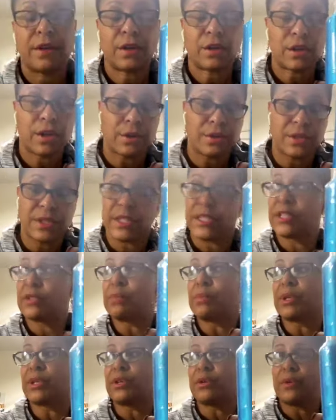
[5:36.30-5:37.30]
closest
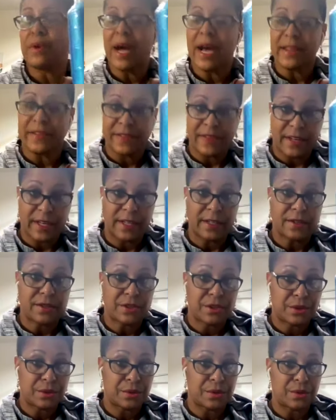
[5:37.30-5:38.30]
blue, I think,
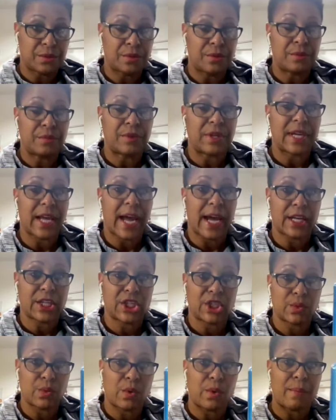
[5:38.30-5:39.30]
to the
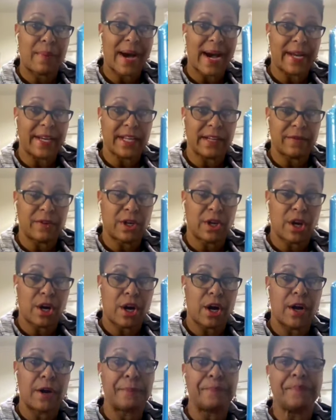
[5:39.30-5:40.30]
actual body of the
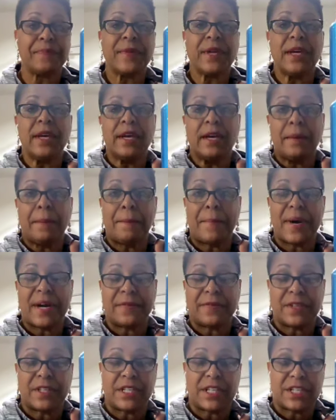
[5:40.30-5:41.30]
car,
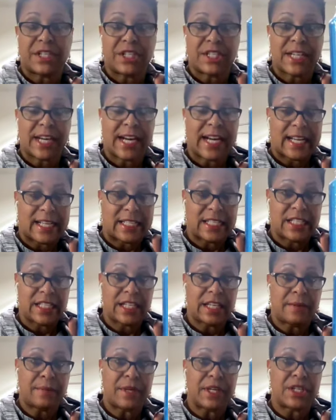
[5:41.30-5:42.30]
but the digitized
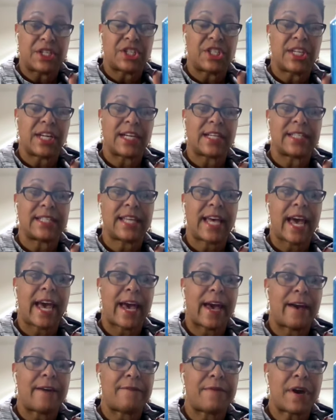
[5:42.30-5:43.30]
image does
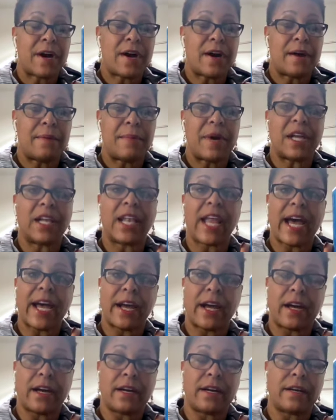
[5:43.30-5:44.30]
have a
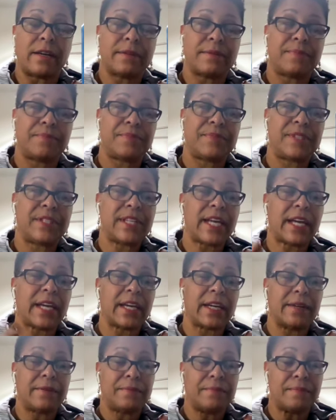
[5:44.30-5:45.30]
light
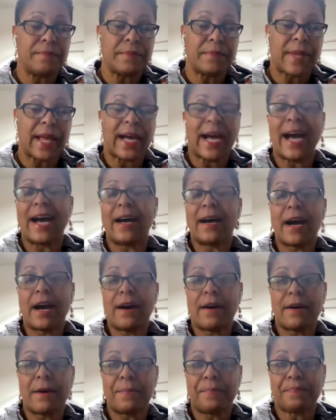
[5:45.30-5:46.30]
second, like
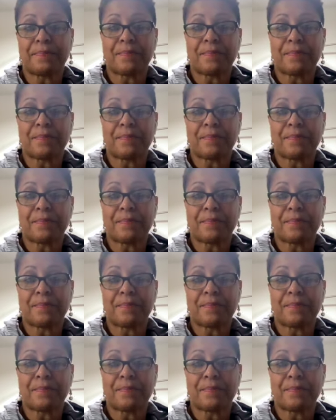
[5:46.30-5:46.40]
a